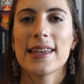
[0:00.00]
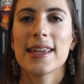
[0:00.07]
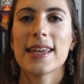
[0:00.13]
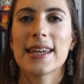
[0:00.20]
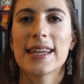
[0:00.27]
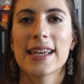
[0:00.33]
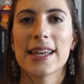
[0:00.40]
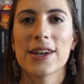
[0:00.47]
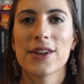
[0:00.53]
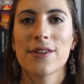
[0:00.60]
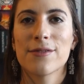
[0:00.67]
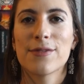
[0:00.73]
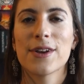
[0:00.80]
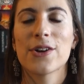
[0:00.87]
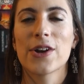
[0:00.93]

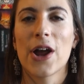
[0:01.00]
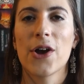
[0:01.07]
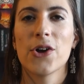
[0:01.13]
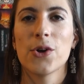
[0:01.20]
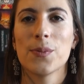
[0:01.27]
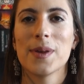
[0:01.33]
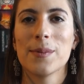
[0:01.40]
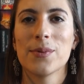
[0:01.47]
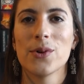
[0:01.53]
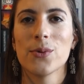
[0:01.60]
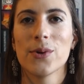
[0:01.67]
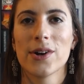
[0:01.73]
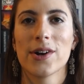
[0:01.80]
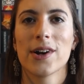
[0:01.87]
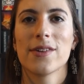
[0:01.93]
Gideon figured out who people were